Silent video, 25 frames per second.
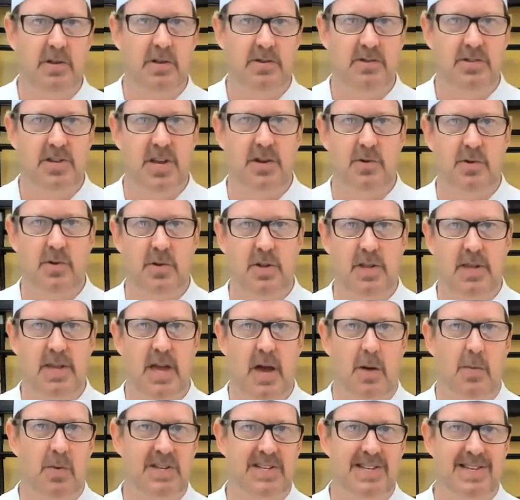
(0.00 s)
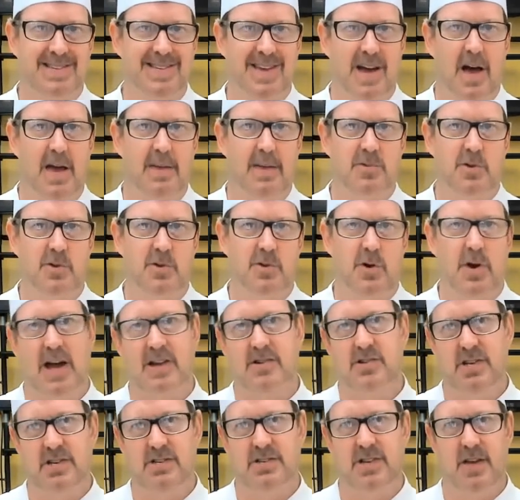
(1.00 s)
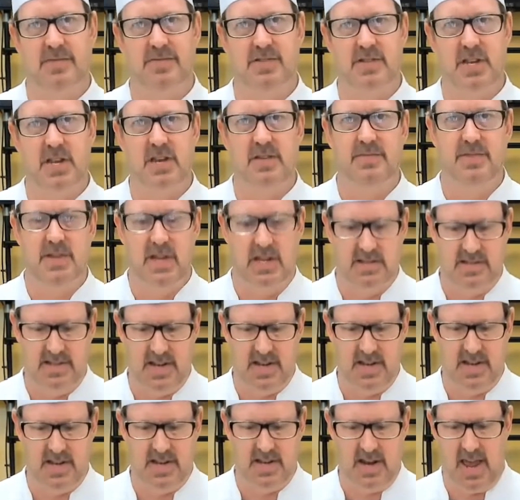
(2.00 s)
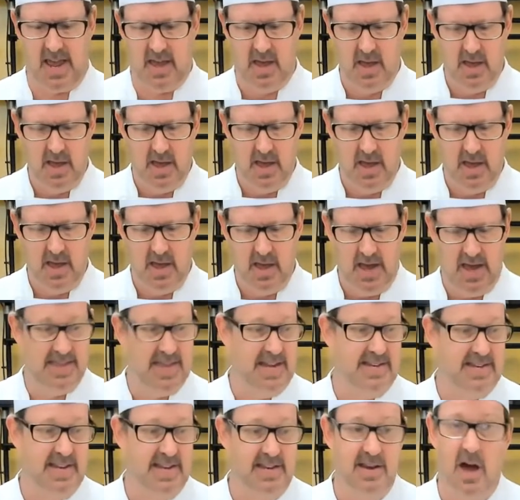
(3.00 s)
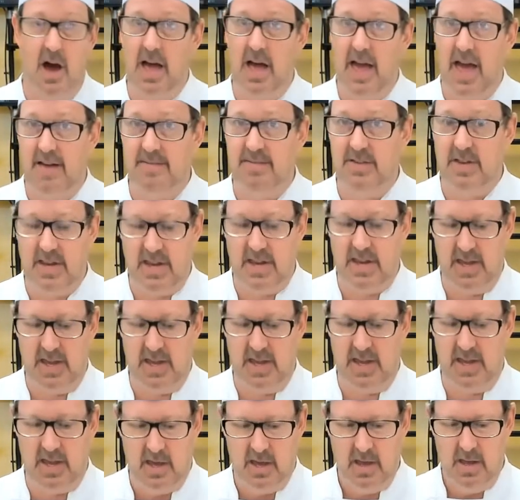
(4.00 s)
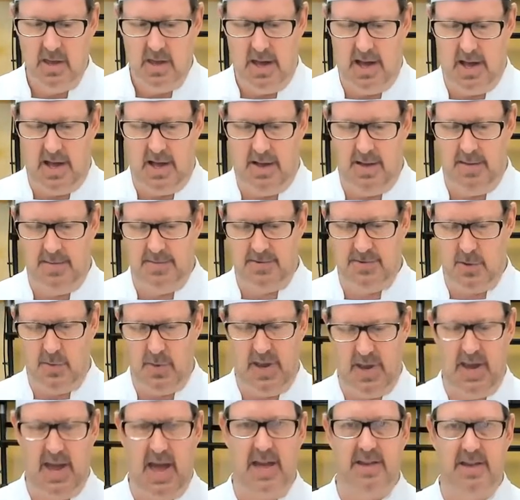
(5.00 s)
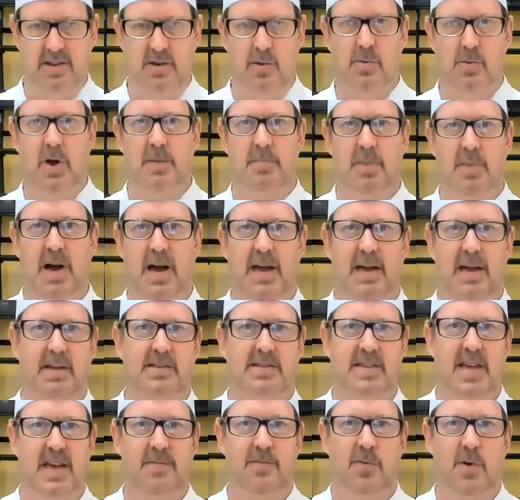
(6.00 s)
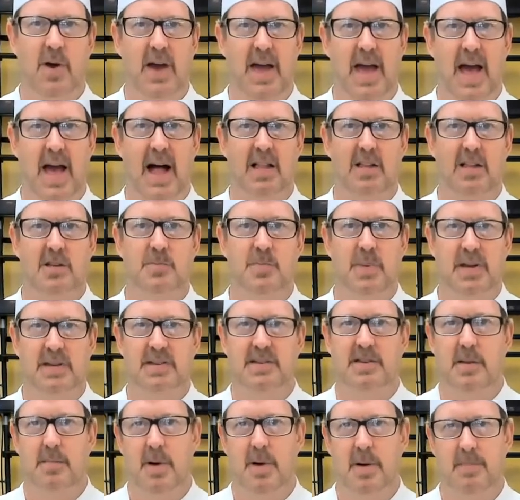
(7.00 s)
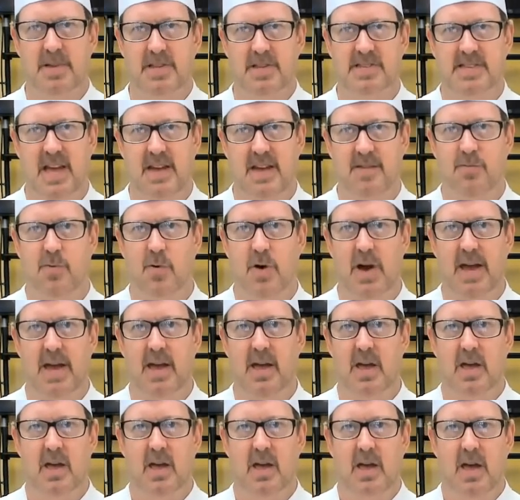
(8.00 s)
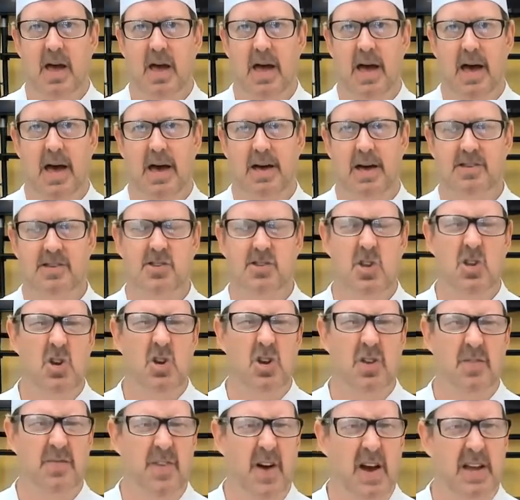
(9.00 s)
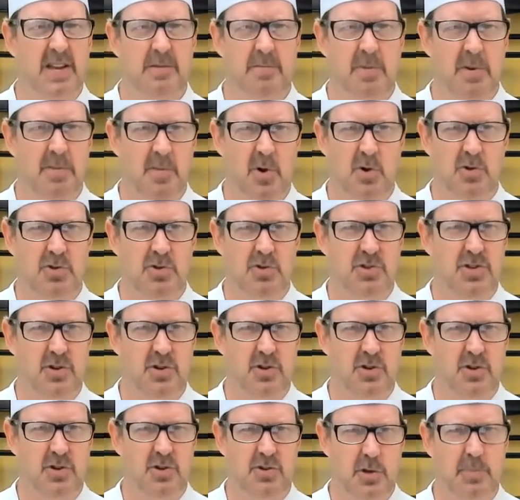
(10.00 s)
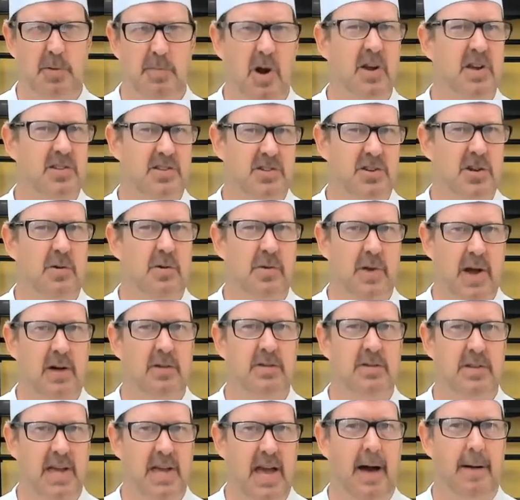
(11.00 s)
Generally, I went to Times, or actually Chef Steve did today, and they did not have any. So we had to run by Safeway. Alice picked some up at Safeway. So you can find them in most of your supermarkets year round. Yeah.